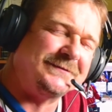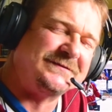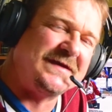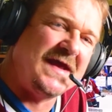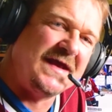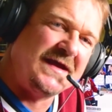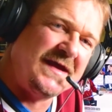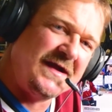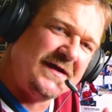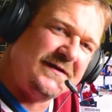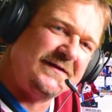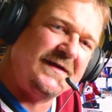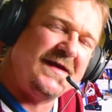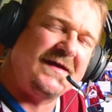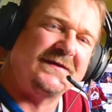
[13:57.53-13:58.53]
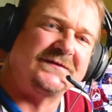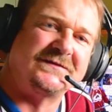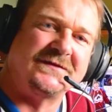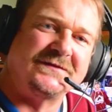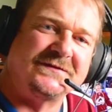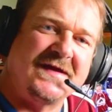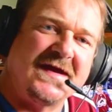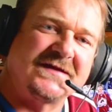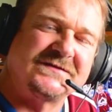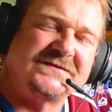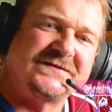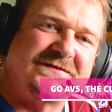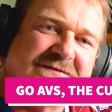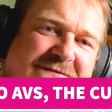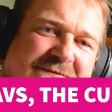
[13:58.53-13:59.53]
Take care, and until
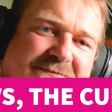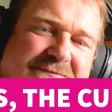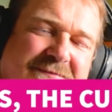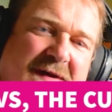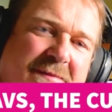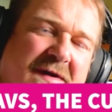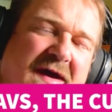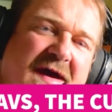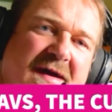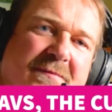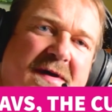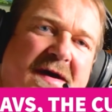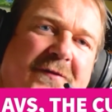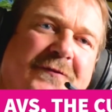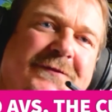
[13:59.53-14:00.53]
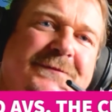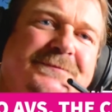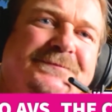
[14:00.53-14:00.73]
next. Bye-bye, I'm out.